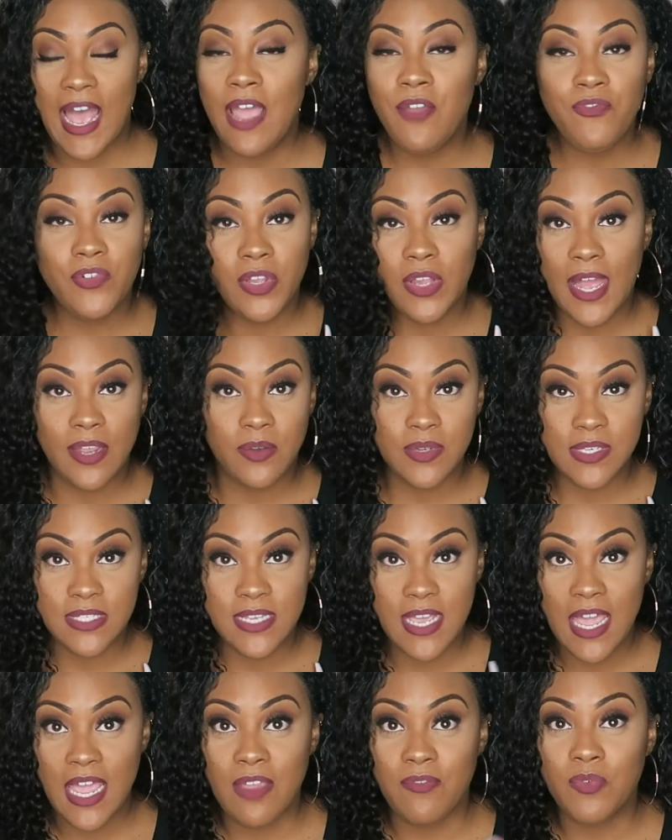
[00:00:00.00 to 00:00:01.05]
I feel like we
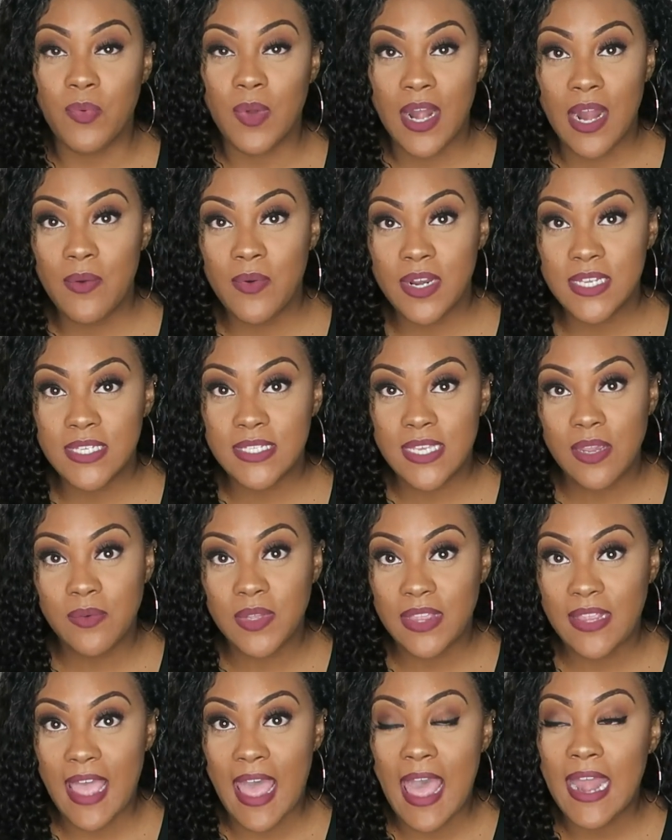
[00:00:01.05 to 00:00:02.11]
saved. What I want to say
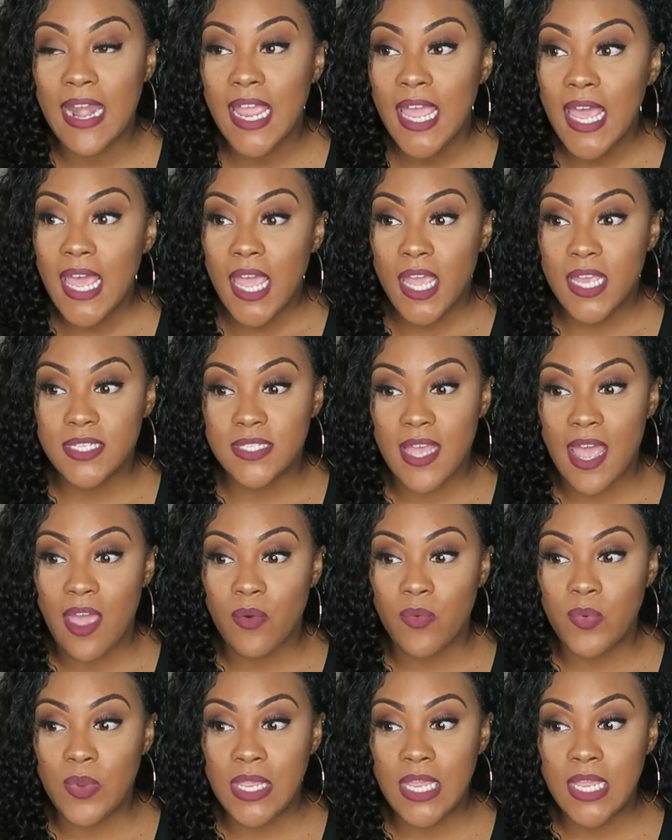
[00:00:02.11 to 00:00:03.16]
with that is
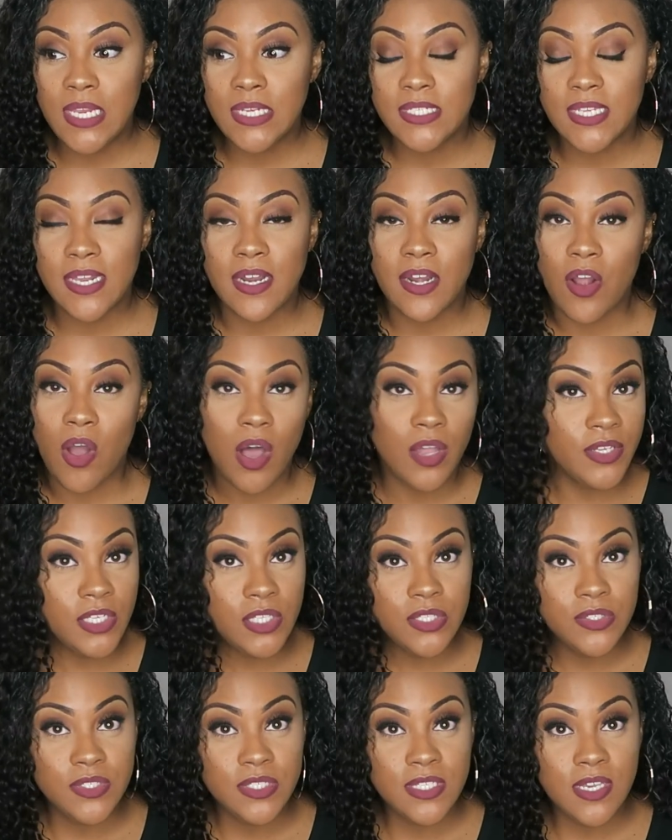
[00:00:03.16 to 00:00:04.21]
that we did an
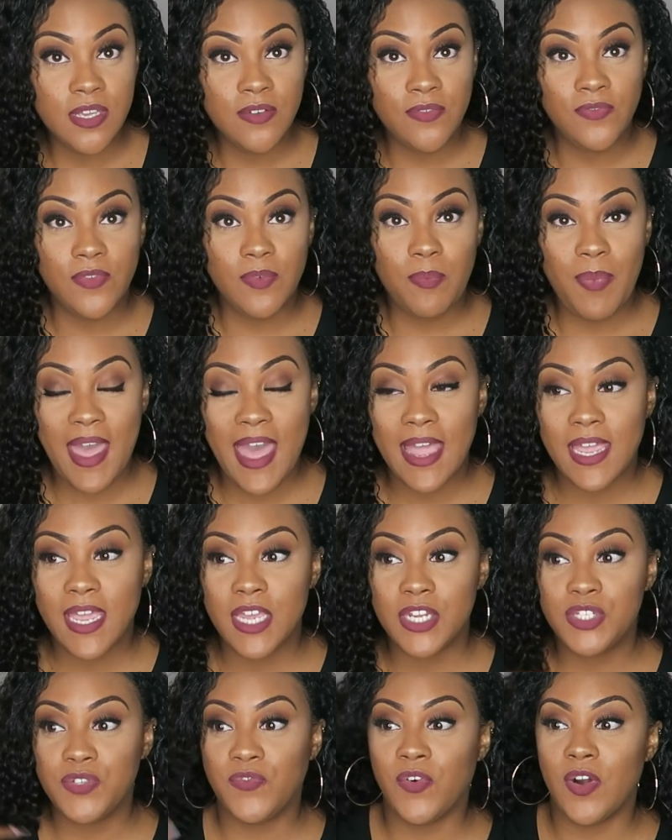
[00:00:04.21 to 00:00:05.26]
all-inclusive
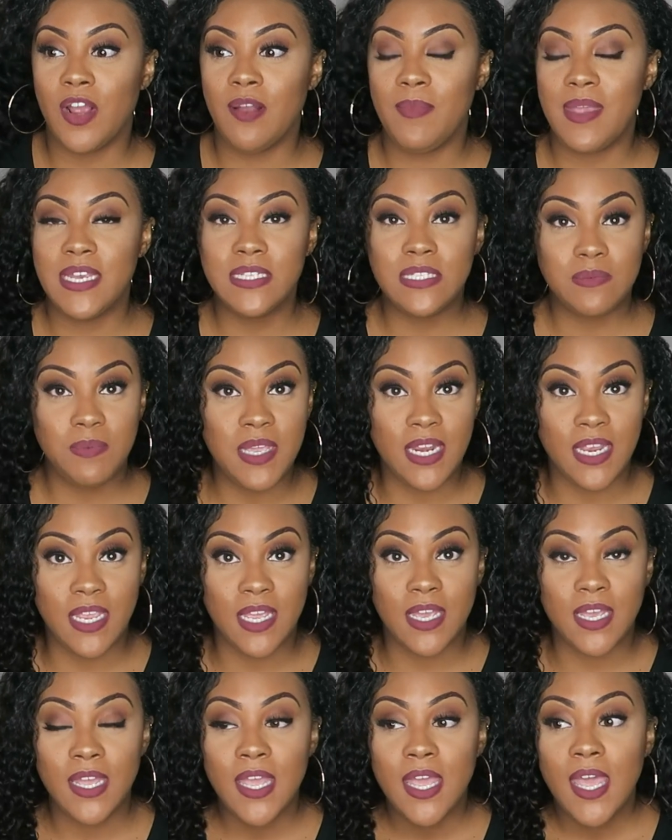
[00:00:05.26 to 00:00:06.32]
package from
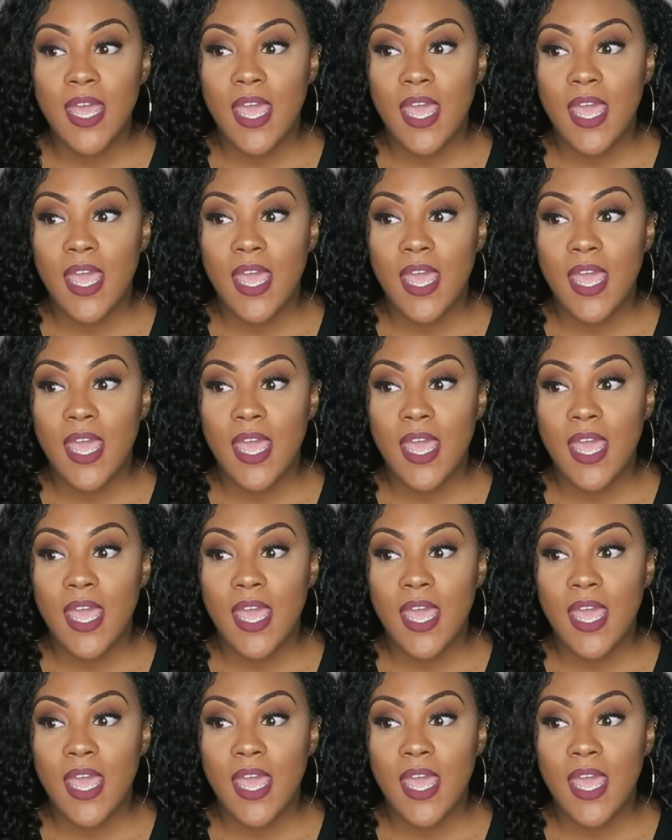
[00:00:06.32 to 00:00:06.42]
Expedia,